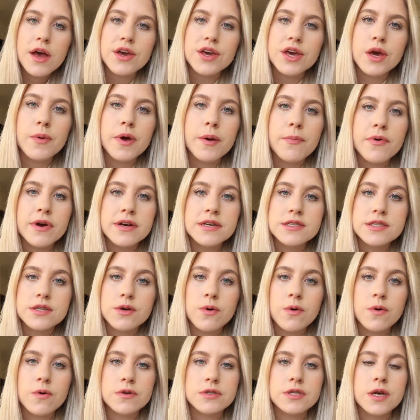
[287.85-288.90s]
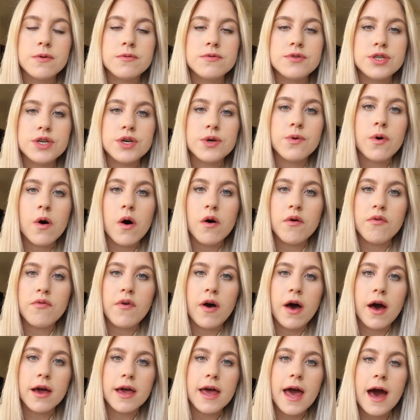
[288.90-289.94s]
UWE Bristol also do
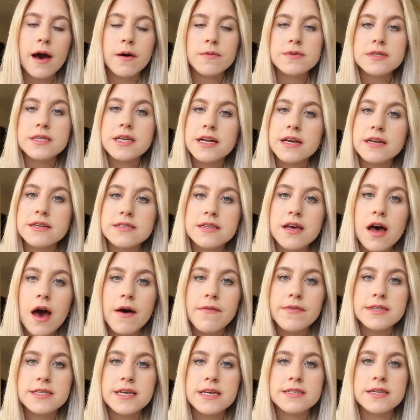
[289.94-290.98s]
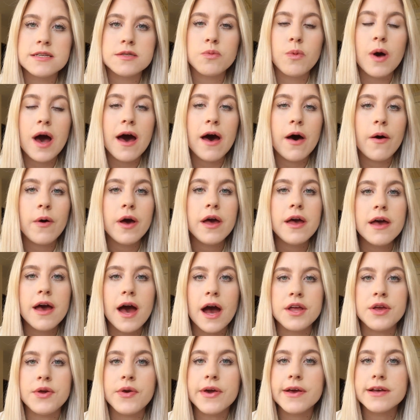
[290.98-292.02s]
offer counselling services as well,
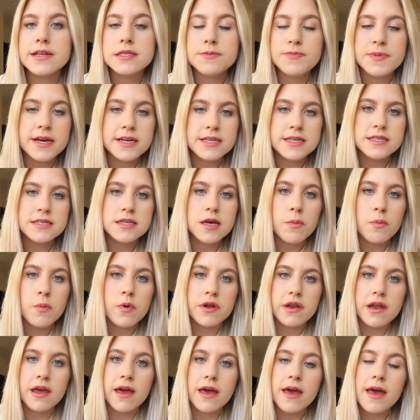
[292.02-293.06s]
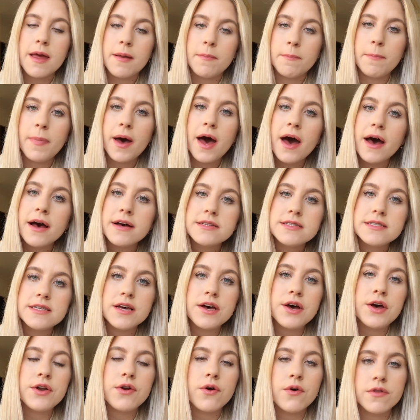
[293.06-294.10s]
and you can speak to somebody in
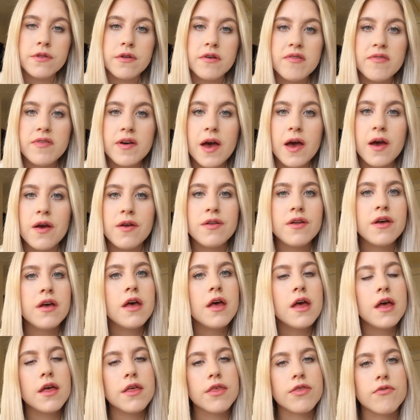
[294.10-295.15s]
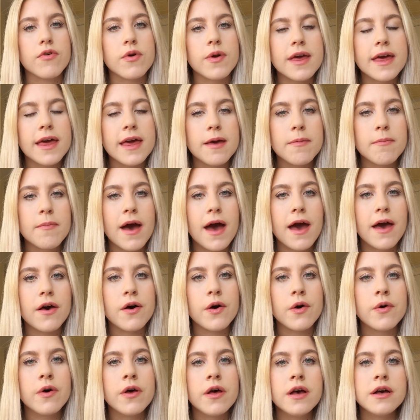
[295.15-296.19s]
person, on the phone, through
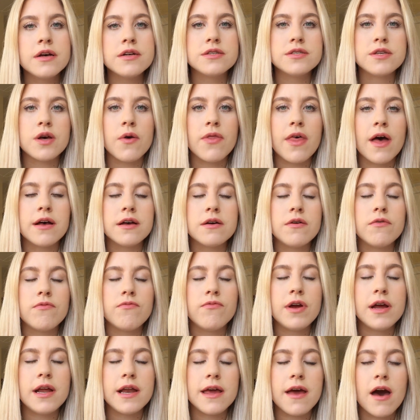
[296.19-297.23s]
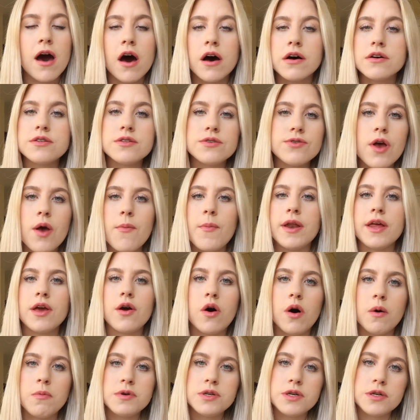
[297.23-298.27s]
email. So there really are so many
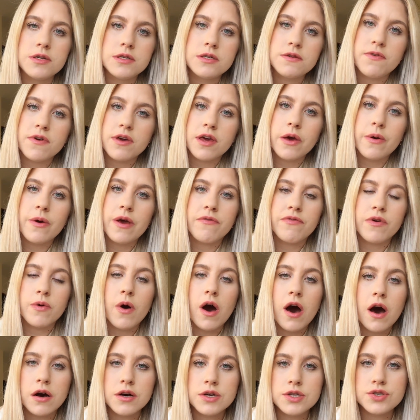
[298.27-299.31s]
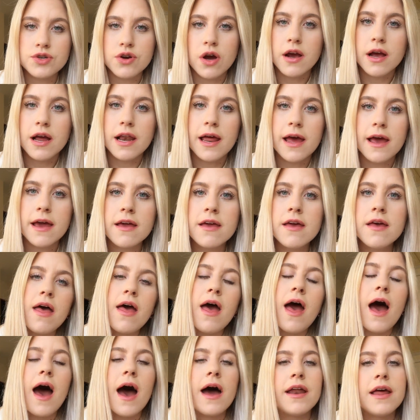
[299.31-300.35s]
options for you if you are struggling.
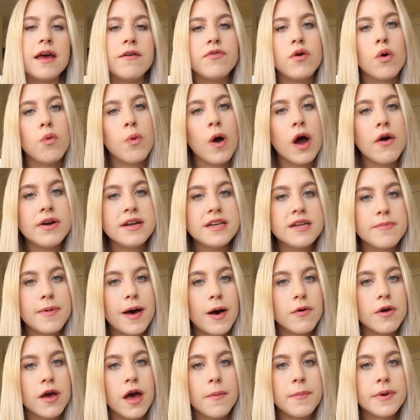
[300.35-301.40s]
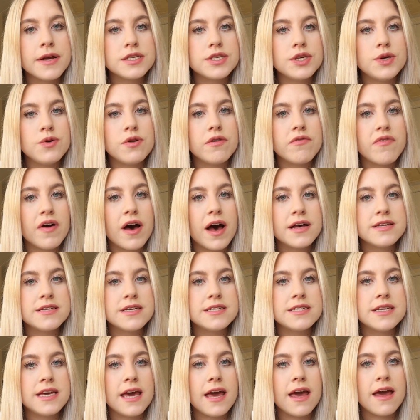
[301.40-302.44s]
And if you're worried about coming to
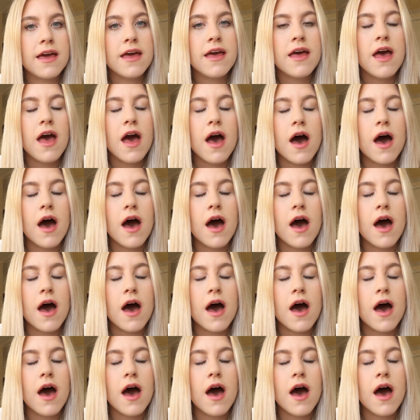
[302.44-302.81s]
university,